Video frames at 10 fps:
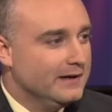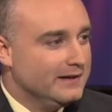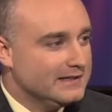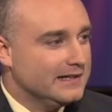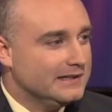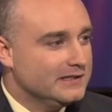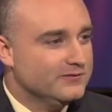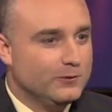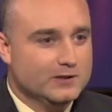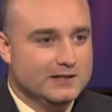That's at least
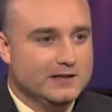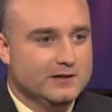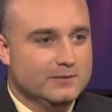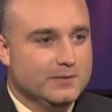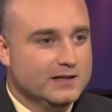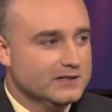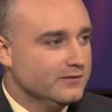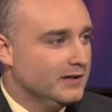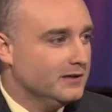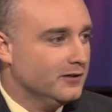14 good minutes
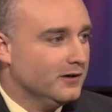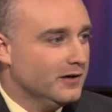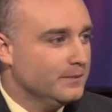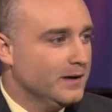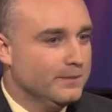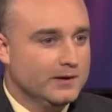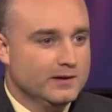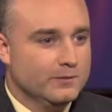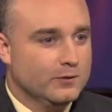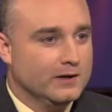of getting your heart pumping
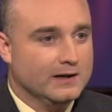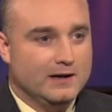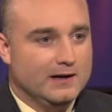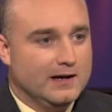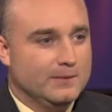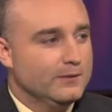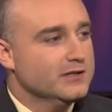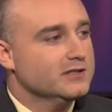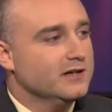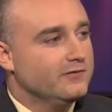in the morning. I mean, we
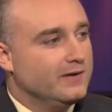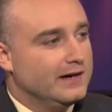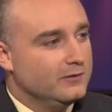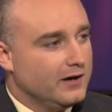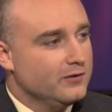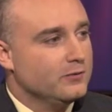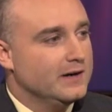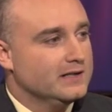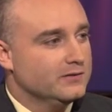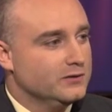just got to find other
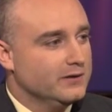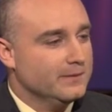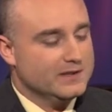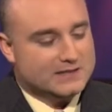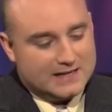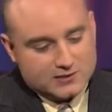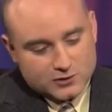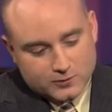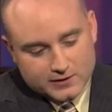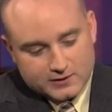ways of doing it besides
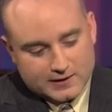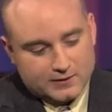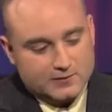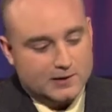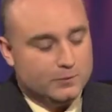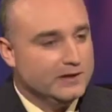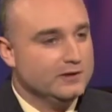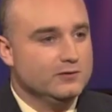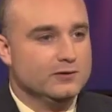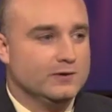going to the health club. We
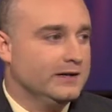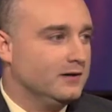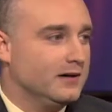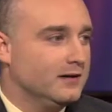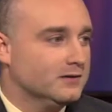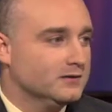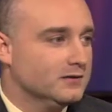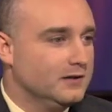can do it right in our house.